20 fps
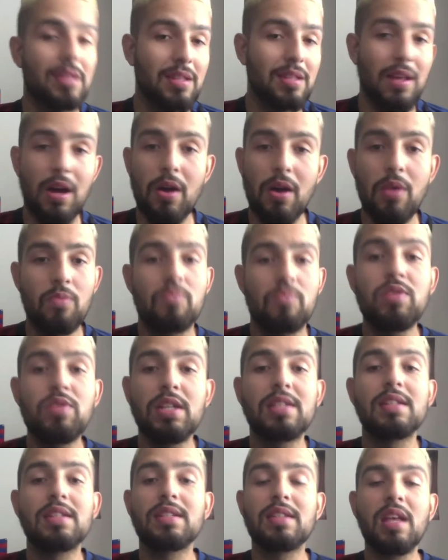a reason to
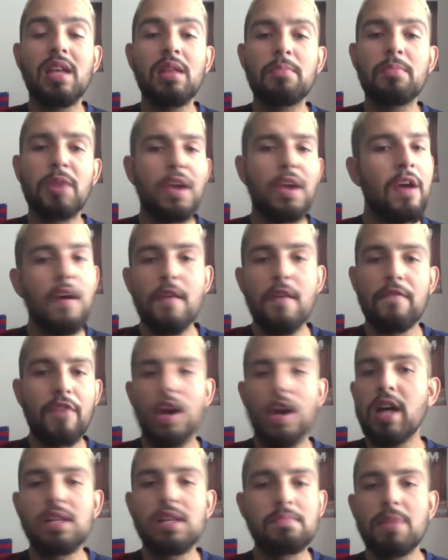celebrate. For
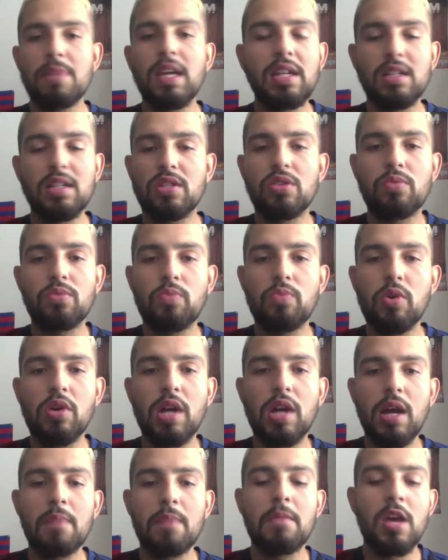us, making it to the World
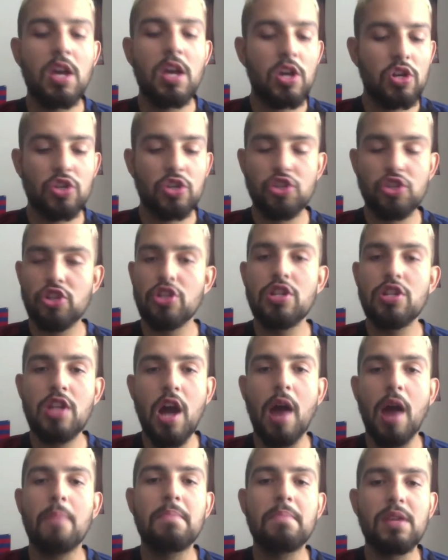Cup should not
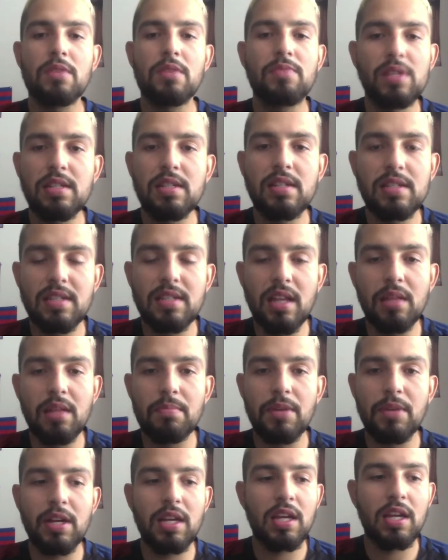be a reason to celebrate.
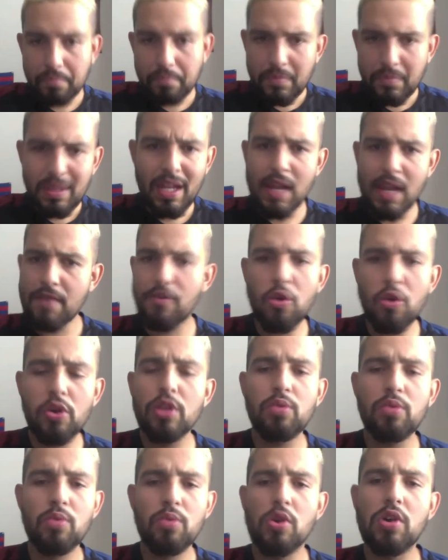If going to the
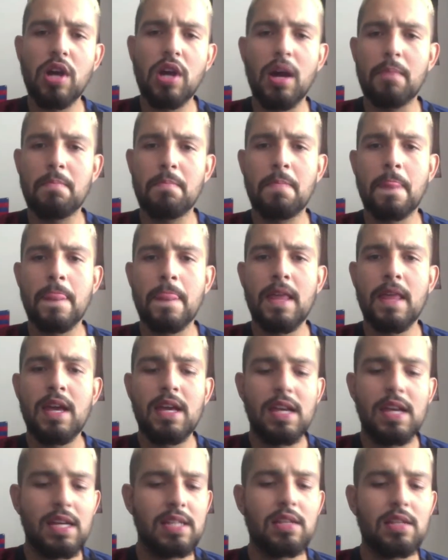World Cup
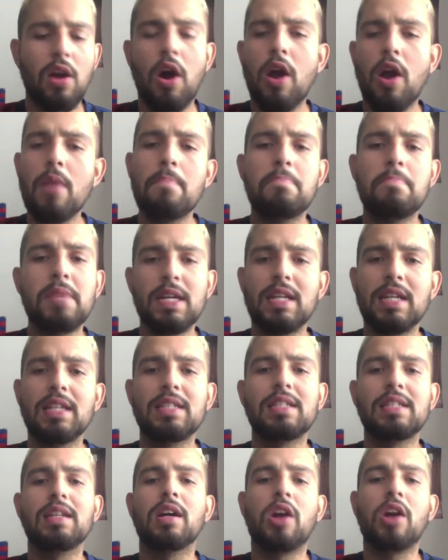is our biggest
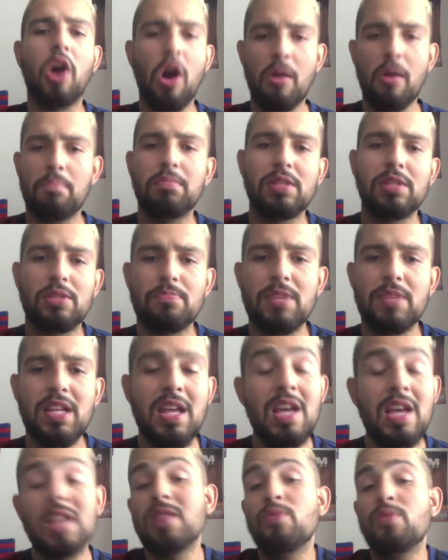accomplishment,
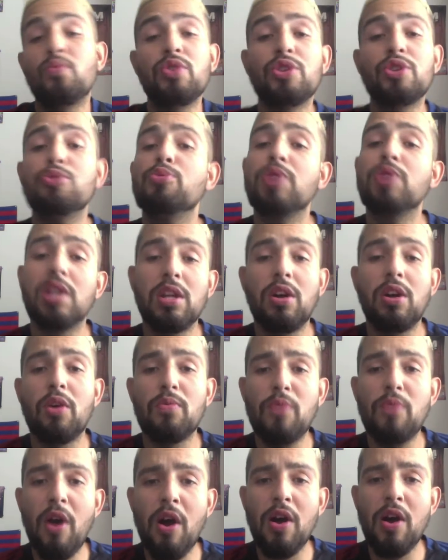then we're doing it all
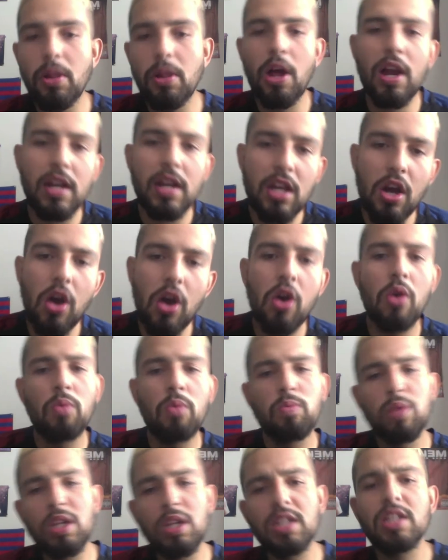wrong. Oh,
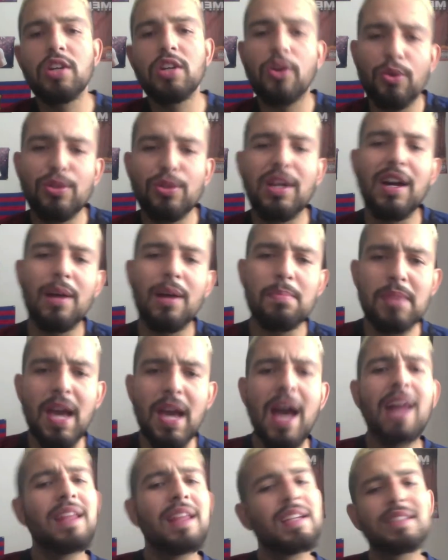winning the Gold Cup, yeah,
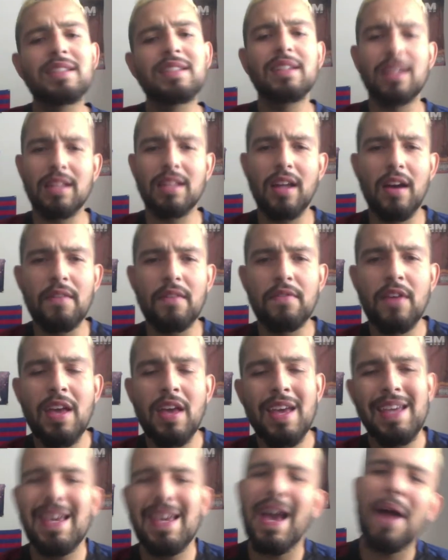that's good enough.
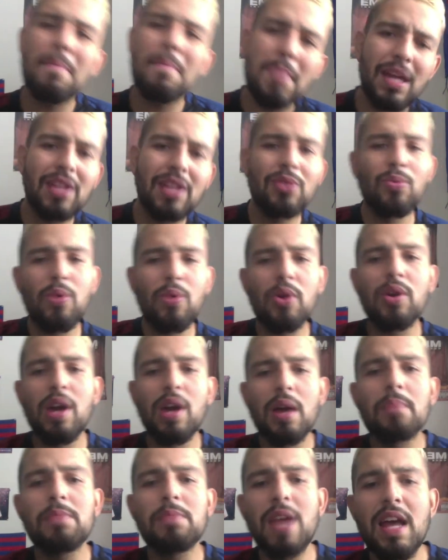Yeah, making the World Cup,
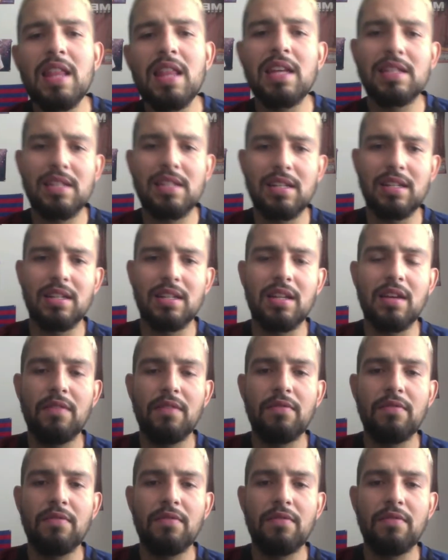yeah, that's good enough.